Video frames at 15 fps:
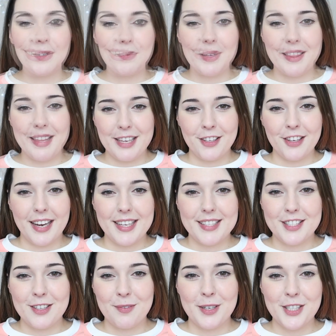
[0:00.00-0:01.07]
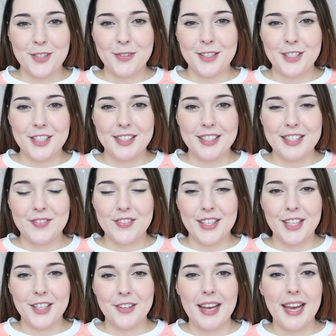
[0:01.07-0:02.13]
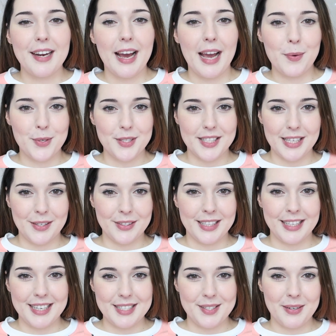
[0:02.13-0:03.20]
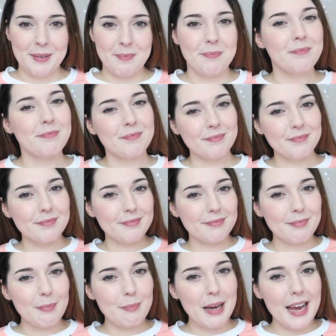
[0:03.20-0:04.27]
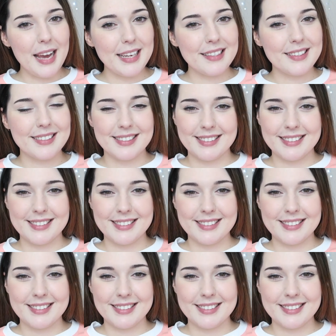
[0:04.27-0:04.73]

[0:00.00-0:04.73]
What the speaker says: But thank you guys so much for watching this video, and I will see you in the next one. Bye!